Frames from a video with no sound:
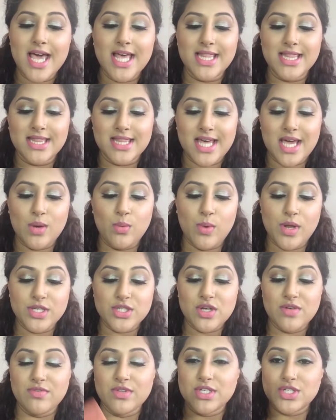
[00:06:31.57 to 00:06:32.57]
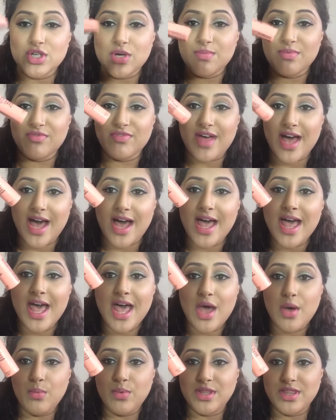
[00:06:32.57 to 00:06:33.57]
and then went over the top of that
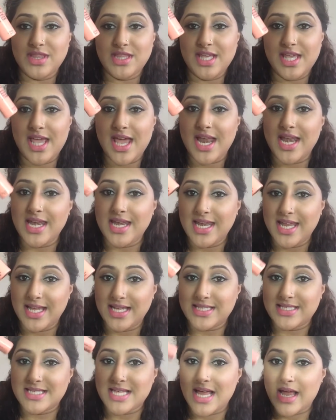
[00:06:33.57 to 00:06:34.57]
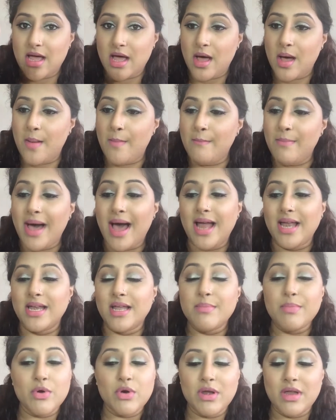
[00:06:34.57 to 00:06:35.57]
with the NYX matte
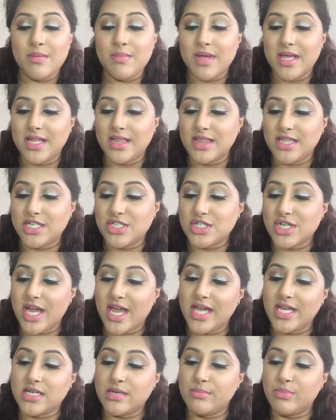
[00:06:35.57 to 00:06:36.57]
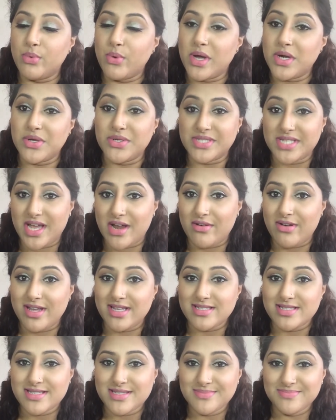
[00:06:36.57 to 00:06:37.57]
lip cream in the shade Buenos
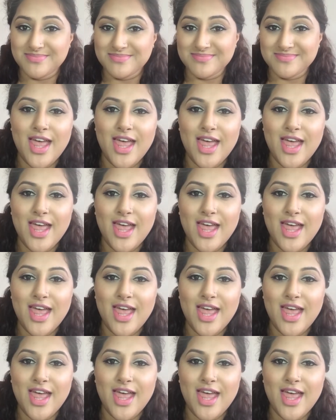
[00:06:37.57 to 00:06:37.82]
Aires.